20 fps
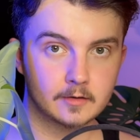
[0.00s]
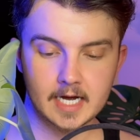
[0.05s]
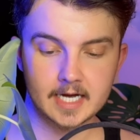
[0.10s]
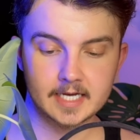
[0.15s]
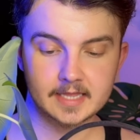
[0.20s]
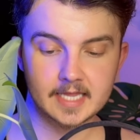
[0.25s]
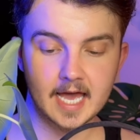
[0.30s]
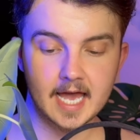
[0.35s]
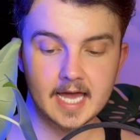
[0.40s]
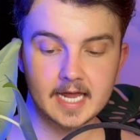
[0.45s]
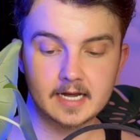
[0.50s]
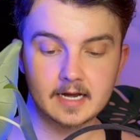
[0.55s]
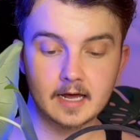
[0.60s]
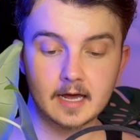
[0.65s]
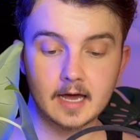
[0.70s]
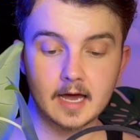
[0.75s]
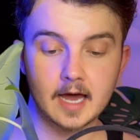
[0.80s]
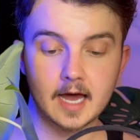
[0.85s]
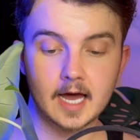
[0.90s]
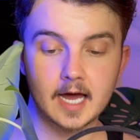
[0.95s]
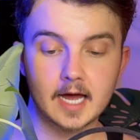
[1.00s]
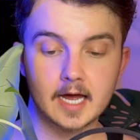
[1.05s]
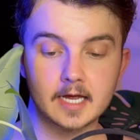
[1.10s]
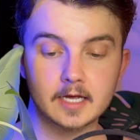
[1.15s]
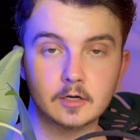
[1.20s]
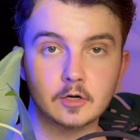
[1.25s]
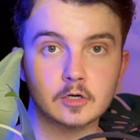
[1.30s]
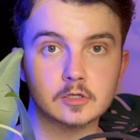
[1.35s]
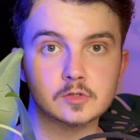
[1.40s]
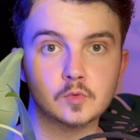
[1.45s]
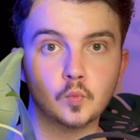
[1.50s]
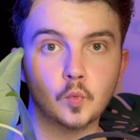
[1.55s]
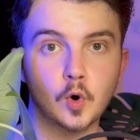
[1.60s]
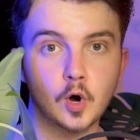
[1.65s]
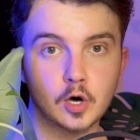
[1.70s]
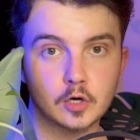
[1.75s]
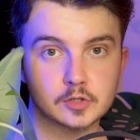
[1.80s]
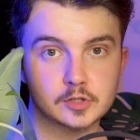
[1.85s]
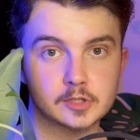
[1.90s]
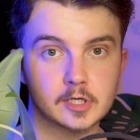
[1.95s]
And then I got some
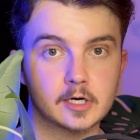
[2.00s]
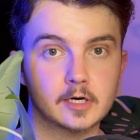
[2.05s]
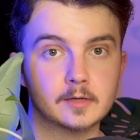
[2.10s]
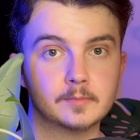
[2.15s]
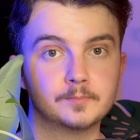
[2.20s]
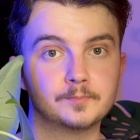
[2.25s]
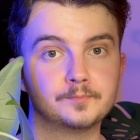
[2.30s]
water,